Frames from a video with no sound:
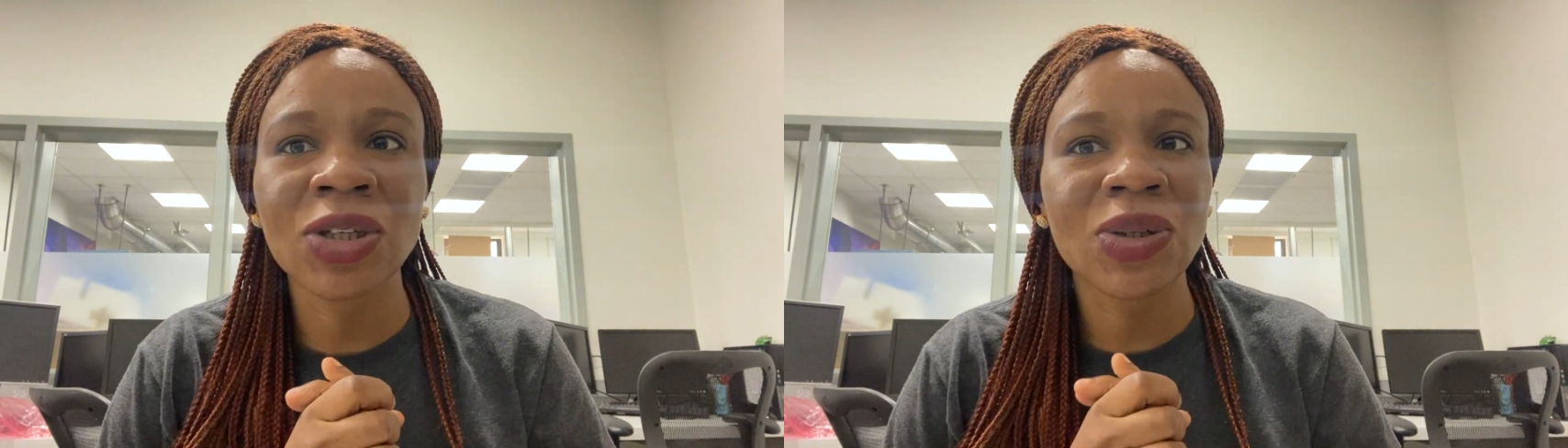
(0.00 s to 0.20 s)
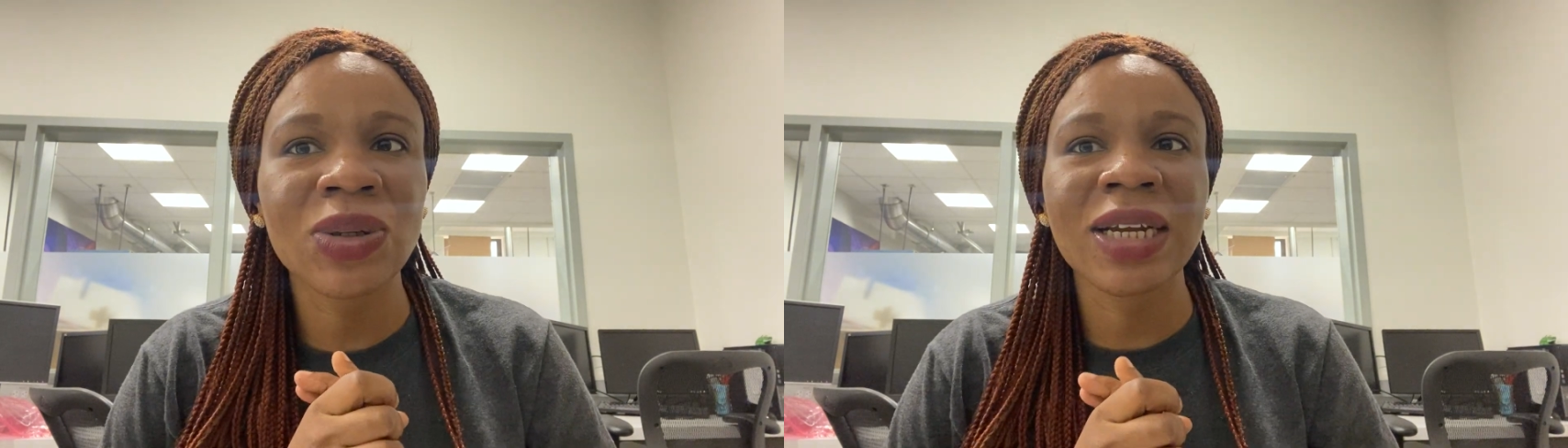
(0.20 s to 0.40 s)

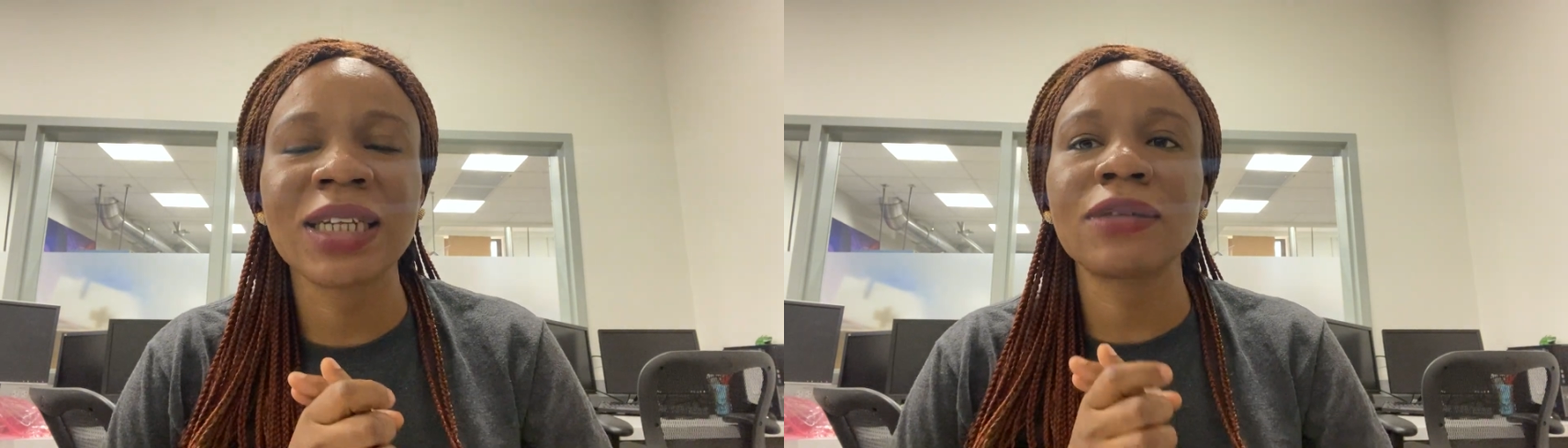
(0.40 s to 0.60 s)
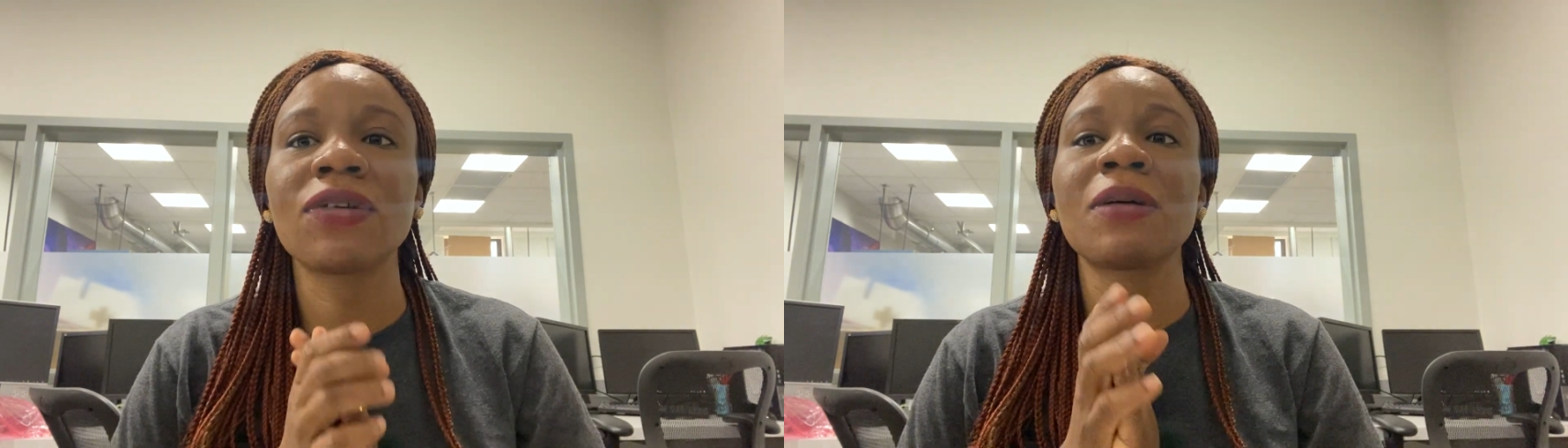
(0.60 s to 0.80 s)

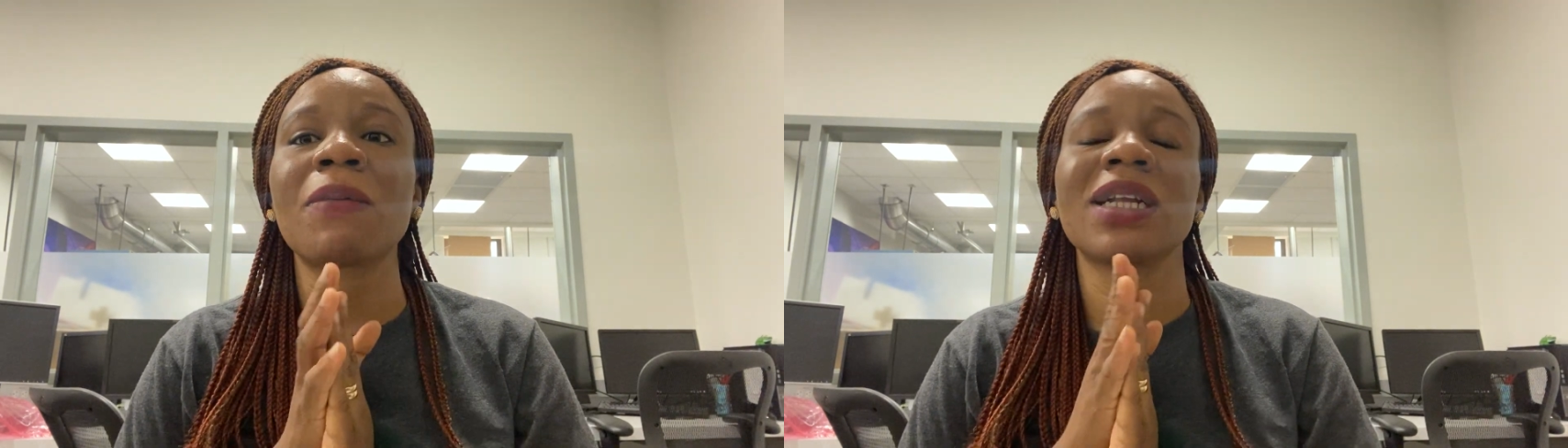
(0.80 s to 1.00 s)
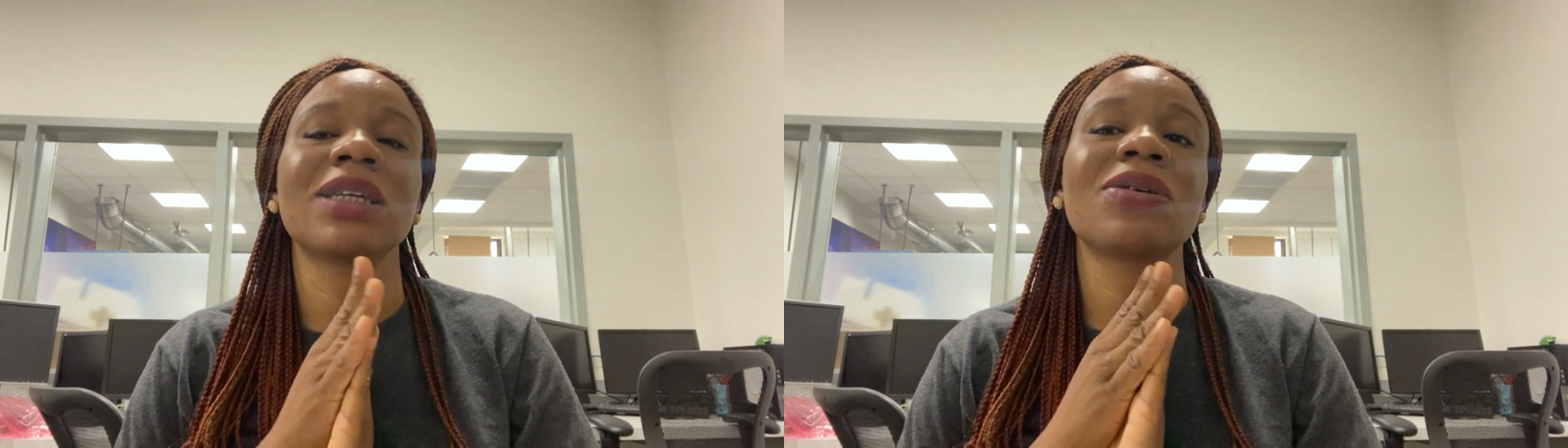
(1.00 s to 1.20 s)
students for the
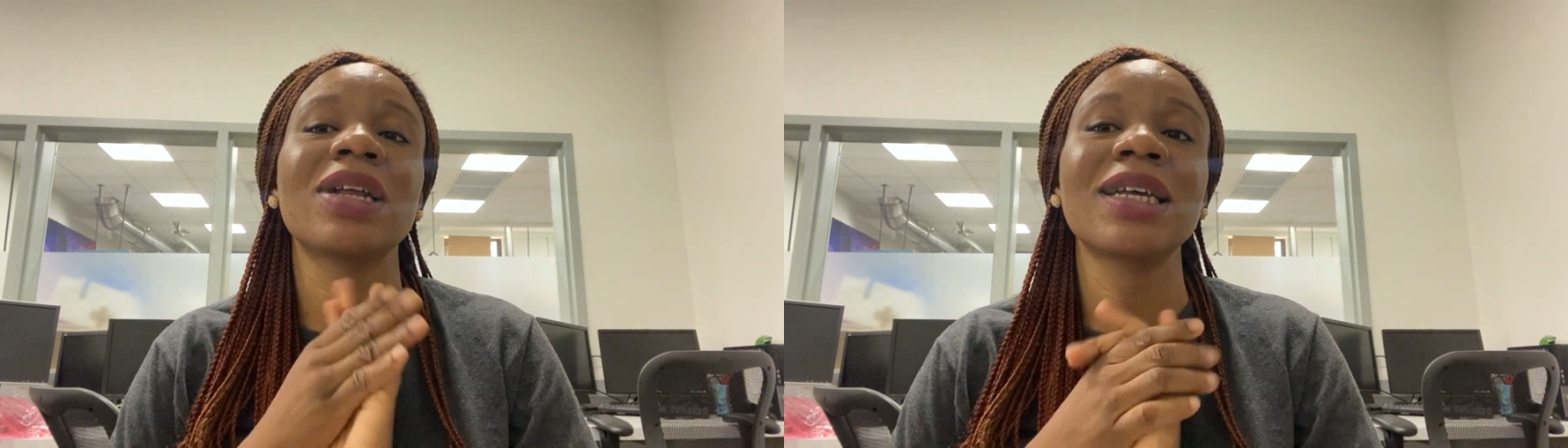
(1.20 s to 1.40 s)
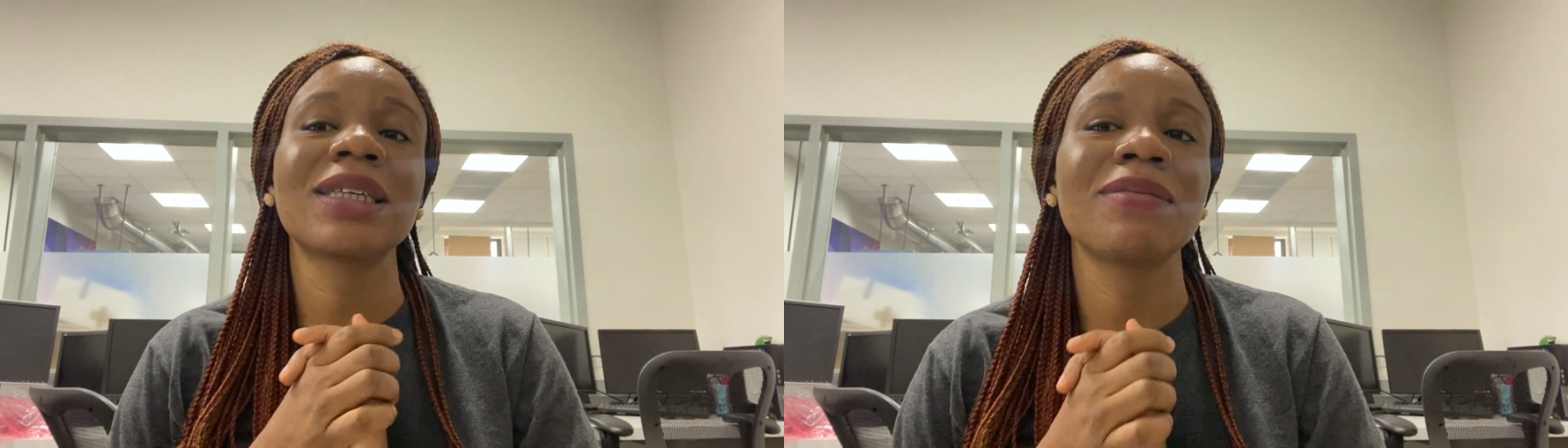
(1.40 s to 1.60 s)

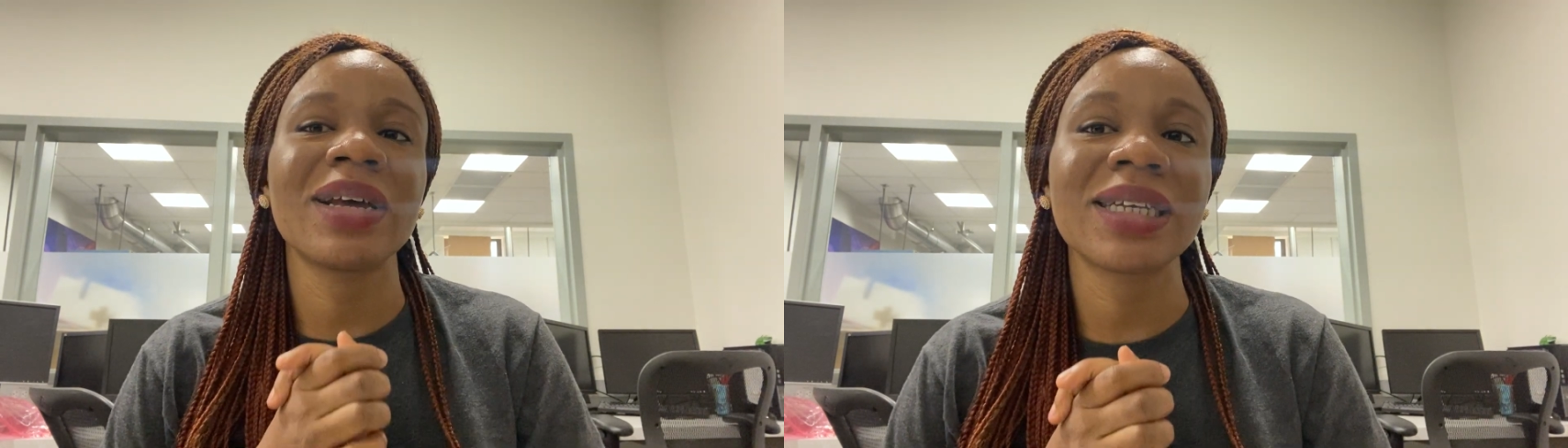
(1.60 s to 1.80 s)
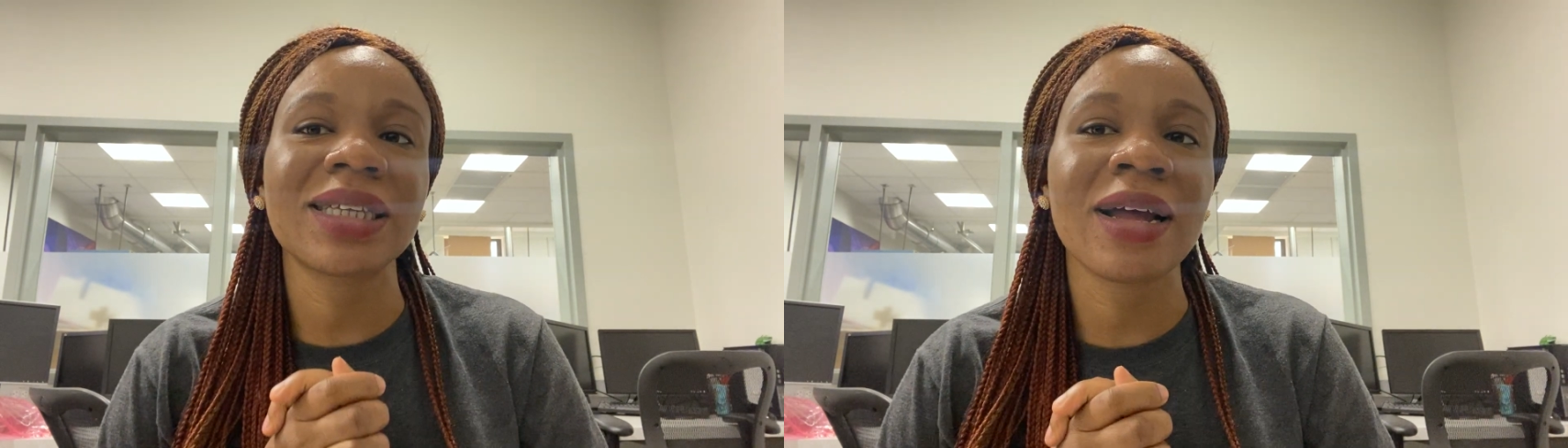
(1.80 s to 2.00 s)
particular
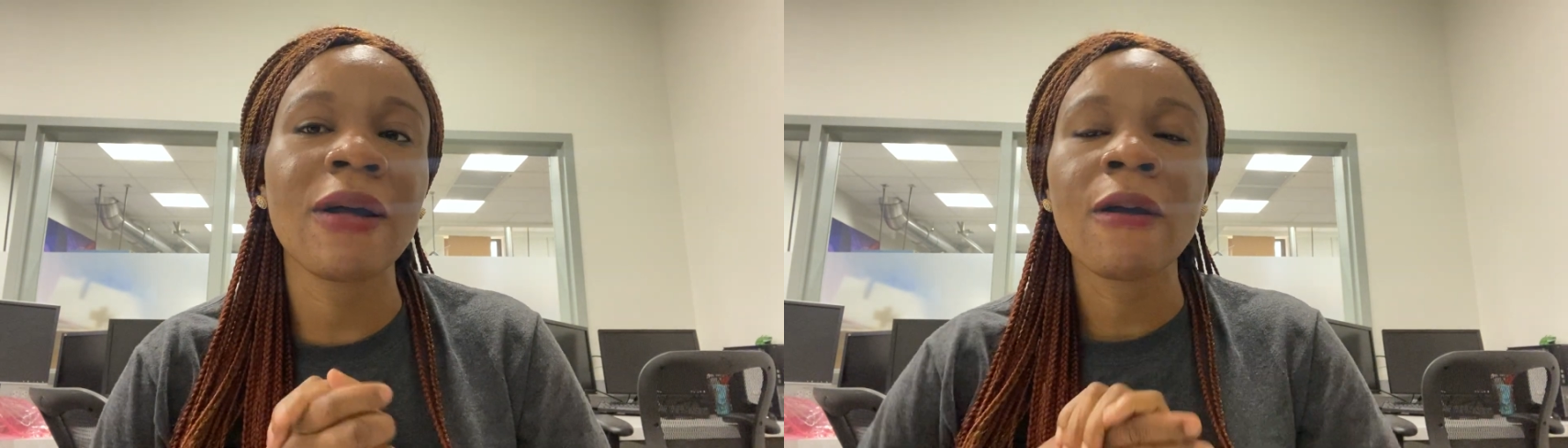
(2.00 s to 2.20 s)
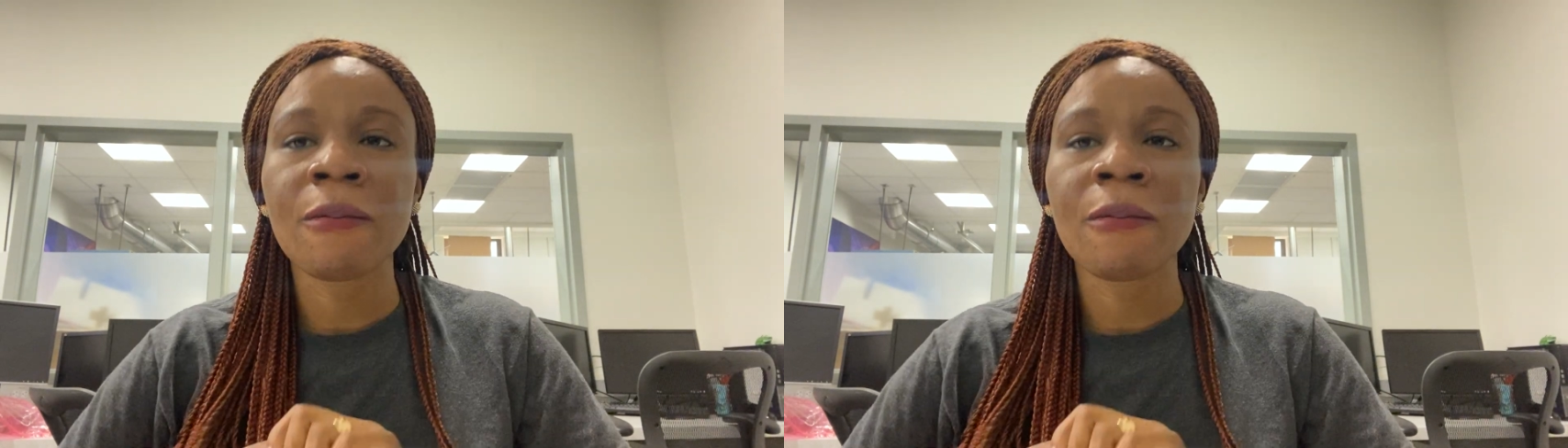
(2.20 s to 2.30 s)
semester